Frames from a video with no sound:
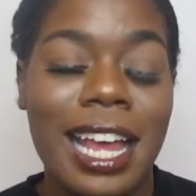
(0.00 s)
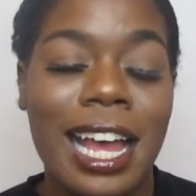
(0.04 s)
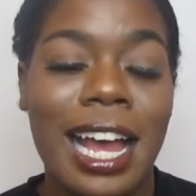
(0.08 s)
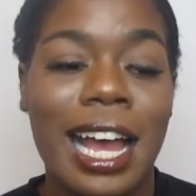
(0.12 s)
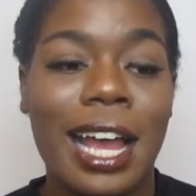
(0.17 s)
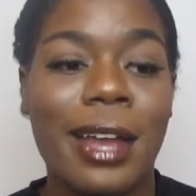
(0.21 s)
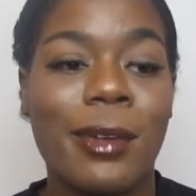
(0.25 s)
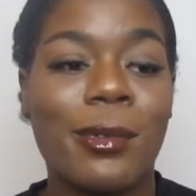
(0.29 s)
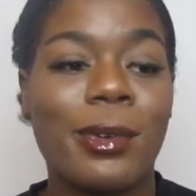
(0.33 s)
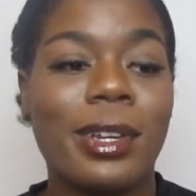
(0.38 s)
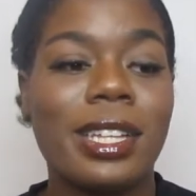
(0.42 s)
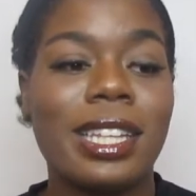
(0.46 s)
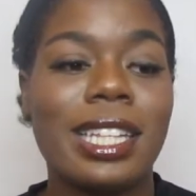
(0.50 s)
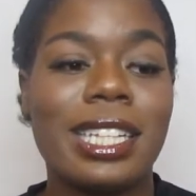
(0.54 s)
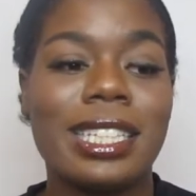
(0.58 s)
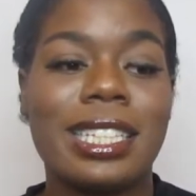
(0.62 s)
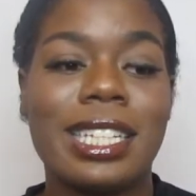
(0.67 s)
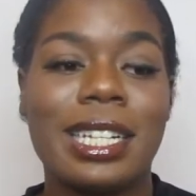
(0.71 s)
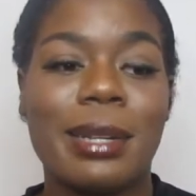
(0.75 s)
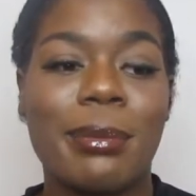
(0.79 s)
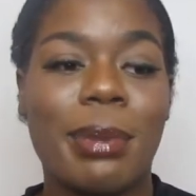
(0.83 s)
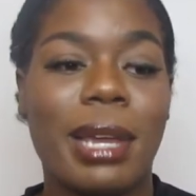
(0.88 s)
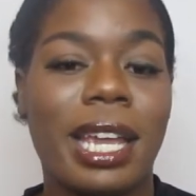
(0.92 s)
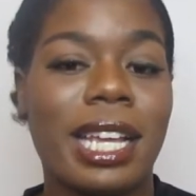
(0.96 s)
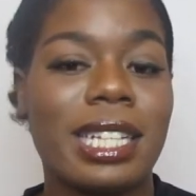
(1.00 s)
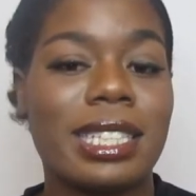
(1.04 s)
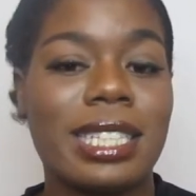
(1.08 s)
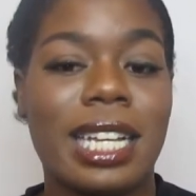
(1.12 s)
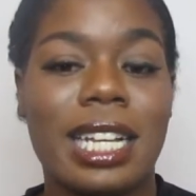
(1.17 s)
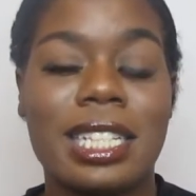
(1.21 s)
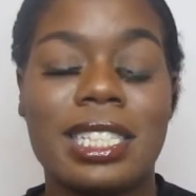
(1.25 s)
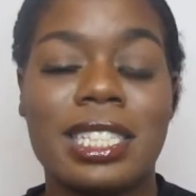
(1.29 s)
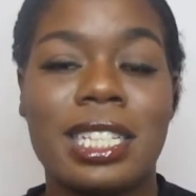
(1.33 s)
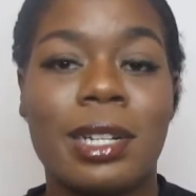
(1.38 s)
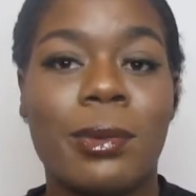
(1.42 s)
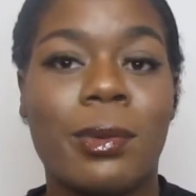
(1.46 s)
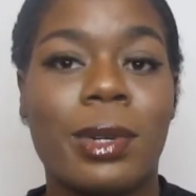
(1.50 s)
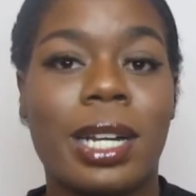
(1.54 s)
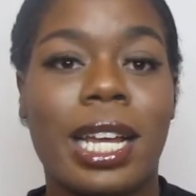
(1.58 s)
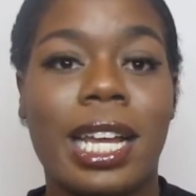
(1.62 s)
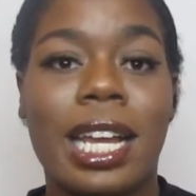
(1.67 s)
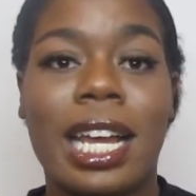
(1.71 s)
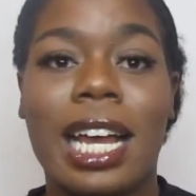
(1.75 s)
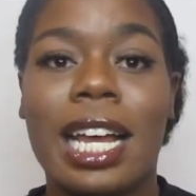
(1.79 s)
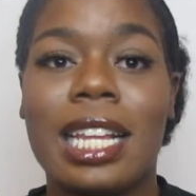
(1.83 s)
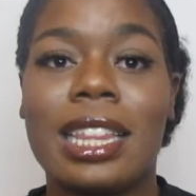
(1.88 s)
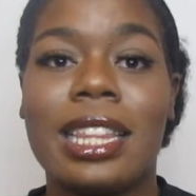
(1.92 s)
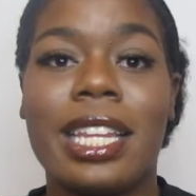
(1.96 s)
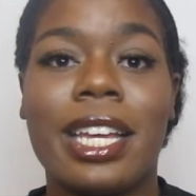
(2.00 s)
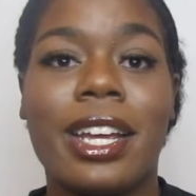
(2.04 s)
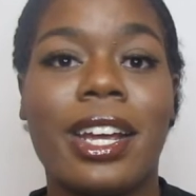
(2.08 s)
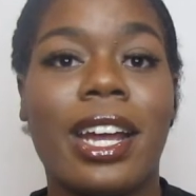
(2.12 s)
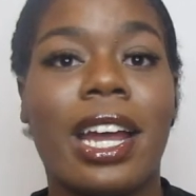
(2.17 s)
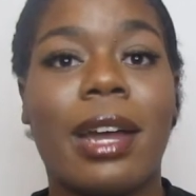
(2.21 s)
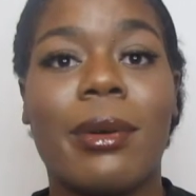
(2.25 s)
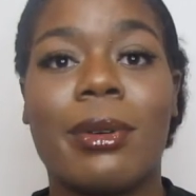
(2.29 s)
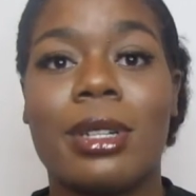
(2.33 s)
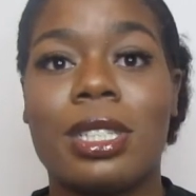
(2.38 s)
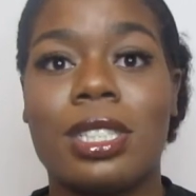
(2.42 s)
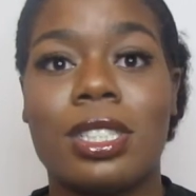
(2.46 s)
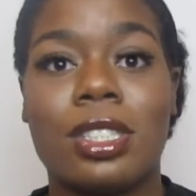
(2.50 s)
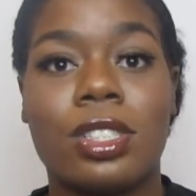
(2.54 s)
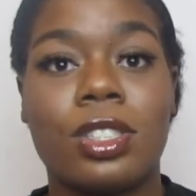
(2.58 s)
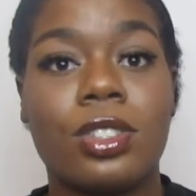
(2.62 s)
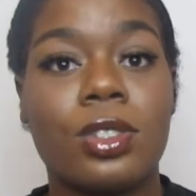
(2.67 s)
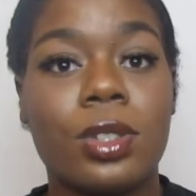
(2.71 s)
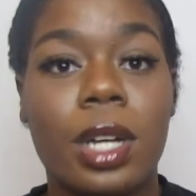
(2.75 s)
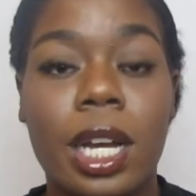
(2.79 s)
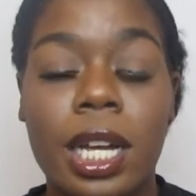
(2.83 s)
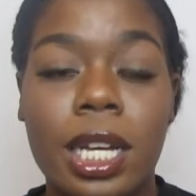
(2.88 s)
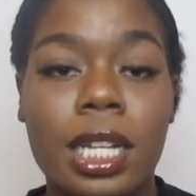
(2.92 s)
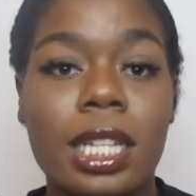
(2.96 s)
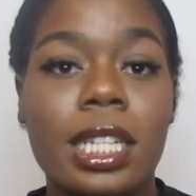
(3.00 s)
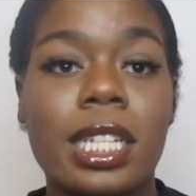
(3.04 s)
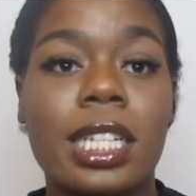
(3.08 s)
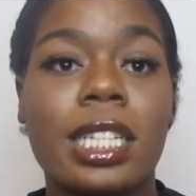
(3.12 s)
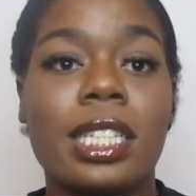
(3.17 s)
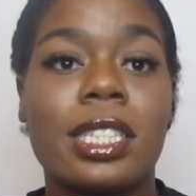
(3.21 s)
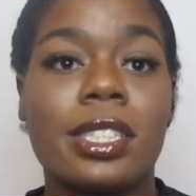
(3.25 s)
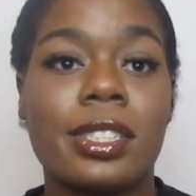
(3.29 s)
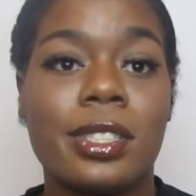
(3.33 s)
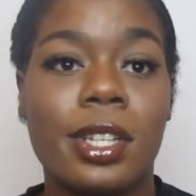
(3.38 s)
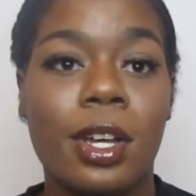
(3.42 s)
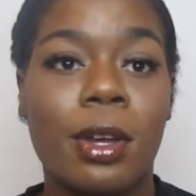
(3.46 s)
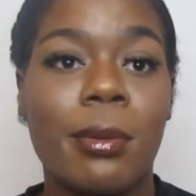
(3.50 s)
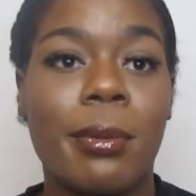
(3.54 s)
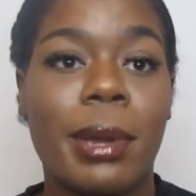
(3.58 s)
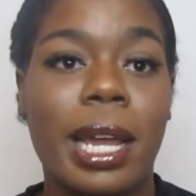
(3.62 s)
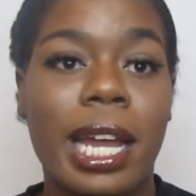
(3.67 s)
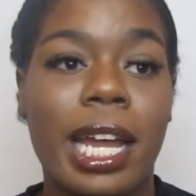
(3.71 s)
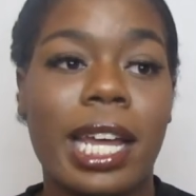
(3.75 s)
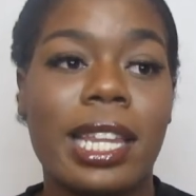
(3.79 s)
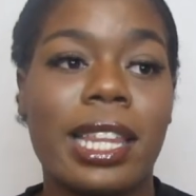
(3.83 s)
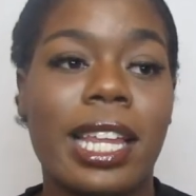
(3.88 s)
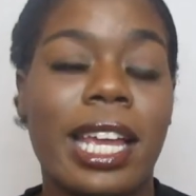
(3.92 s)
I really didn't pay attention, and when I got there, I was struggling so bad.